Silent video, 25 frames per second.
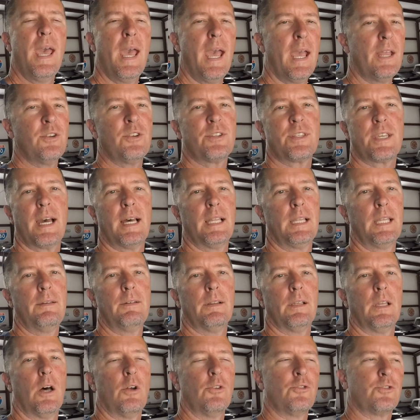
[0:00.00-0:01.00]
and just kind of leave
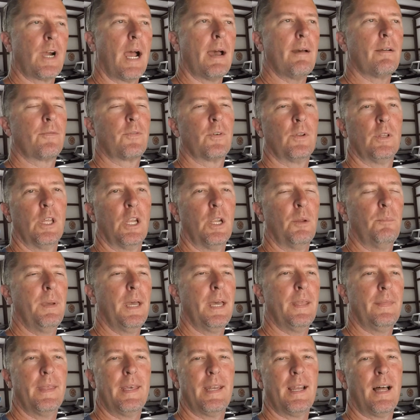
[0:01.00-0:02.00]
it alone, drive it for a little
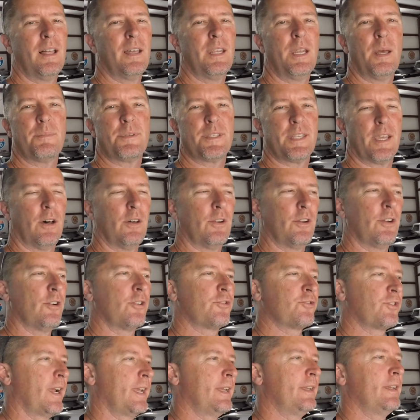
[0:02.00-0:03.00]
bit. And then I'll end up selling it or
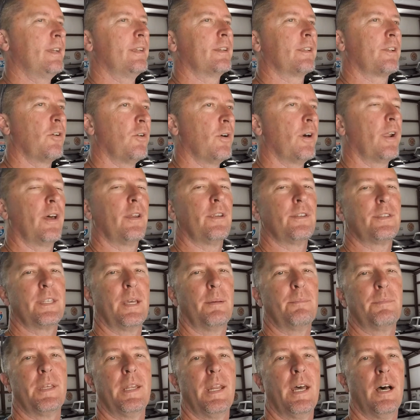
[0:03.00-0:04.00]
trading it and going on to
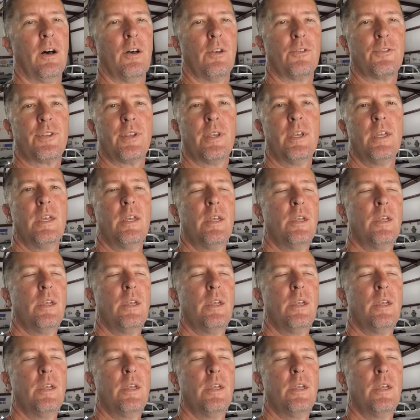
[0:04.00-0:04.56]
something else.